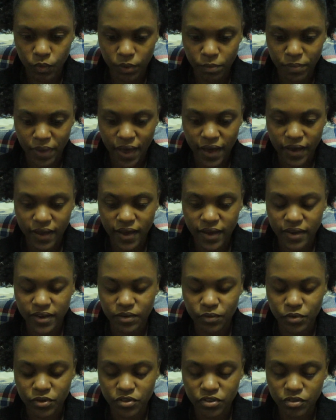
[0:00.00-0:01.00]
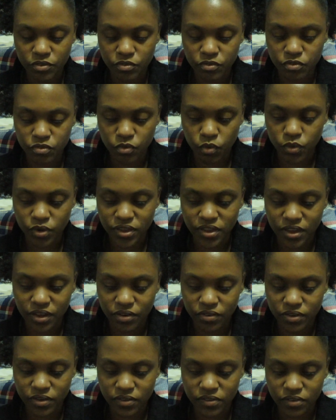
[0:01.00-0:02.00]
so on the way back, I one of the
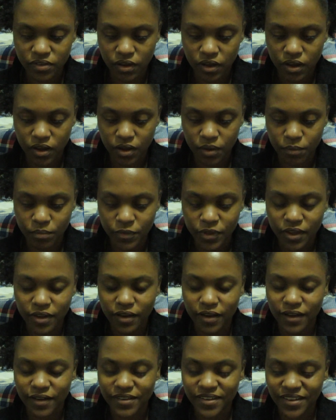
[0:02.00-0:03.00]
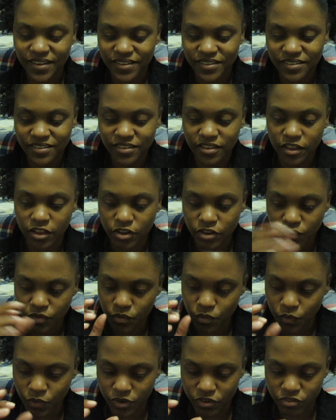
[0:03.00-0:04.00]
onigiris. Um, again,
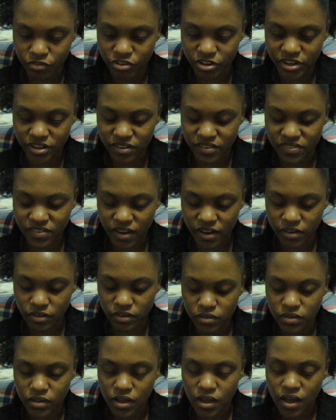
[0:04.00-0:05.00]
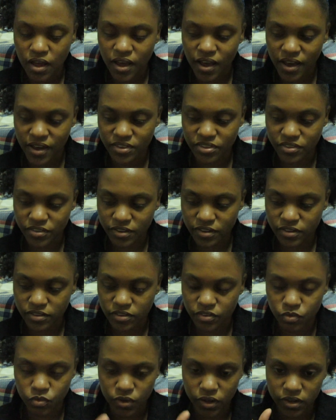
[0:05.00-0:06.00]
when the title, I
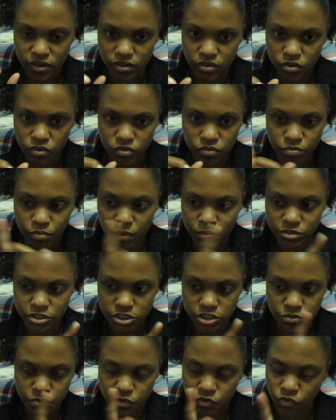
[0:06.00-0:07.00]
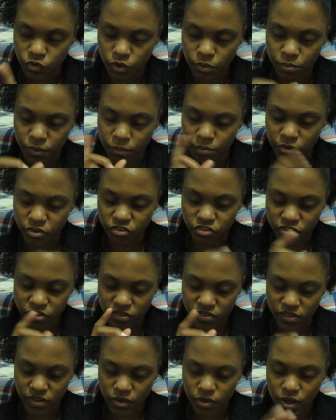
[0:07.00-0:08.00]
think this I didn't remember this before, but
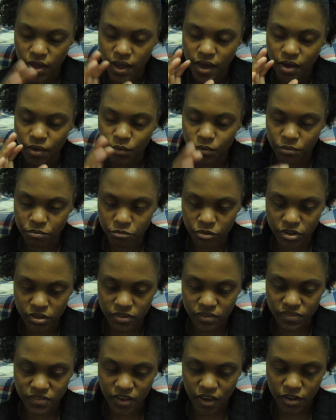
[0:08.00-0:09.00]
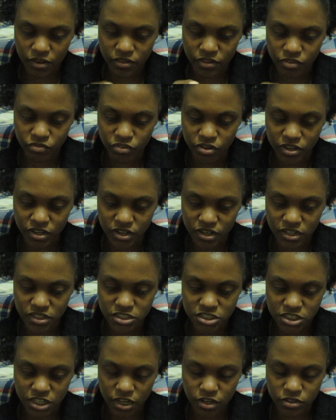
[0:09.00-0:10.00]
I'm mentioning this now. When reading the title, then
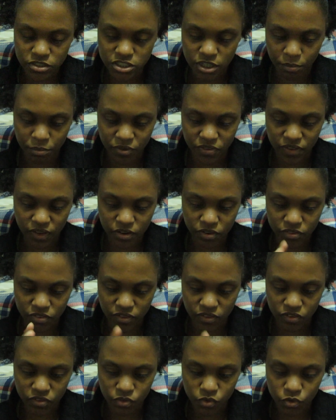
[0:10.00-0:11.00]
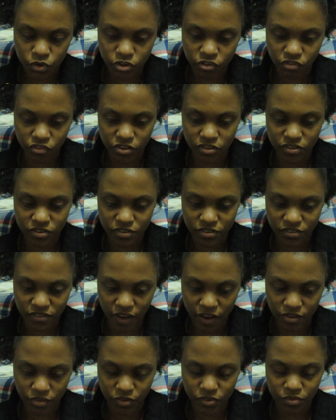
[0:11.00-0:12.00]
reading the English title and Japanese titles as two
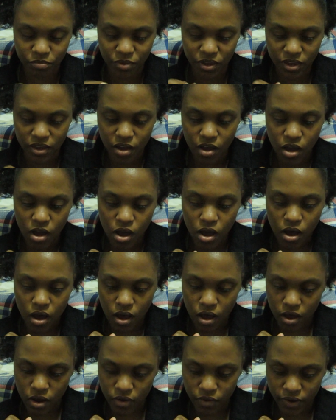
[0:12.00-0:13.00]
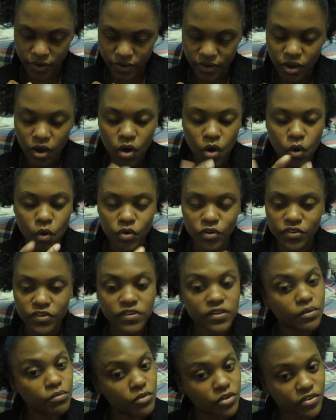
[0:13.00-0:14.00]
different titles. I'm like, all right,
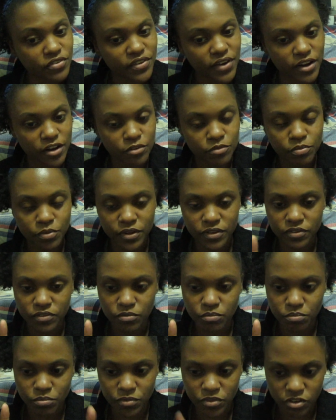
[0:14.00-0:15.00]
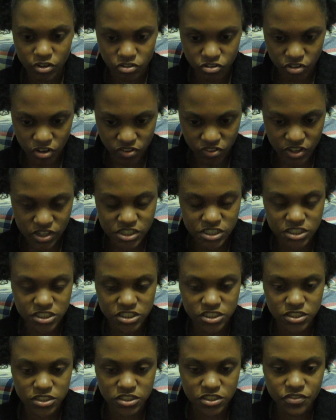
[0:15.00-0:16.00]
or similar titles, but the
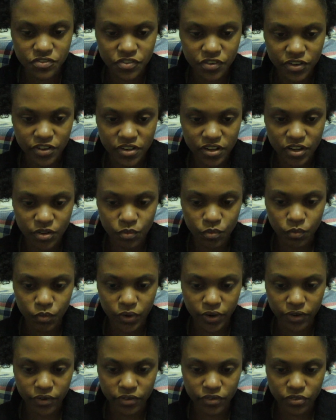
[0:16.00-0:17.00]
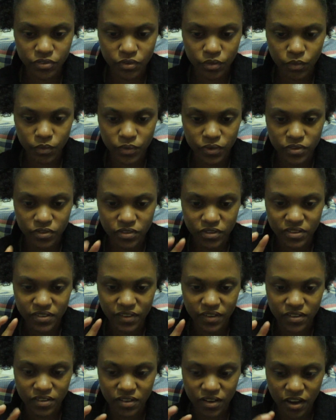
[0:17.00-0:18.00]
translation is different and weird. So
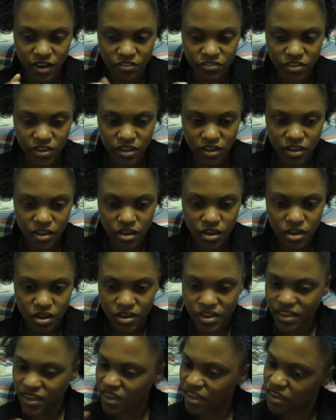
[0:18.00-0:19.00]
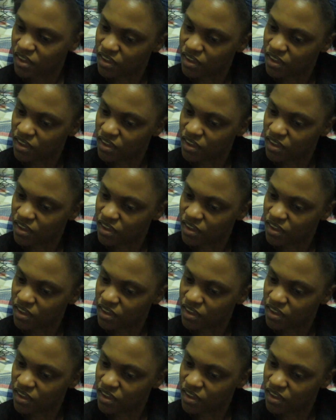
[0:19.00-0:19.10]
it's, it's like kind of like,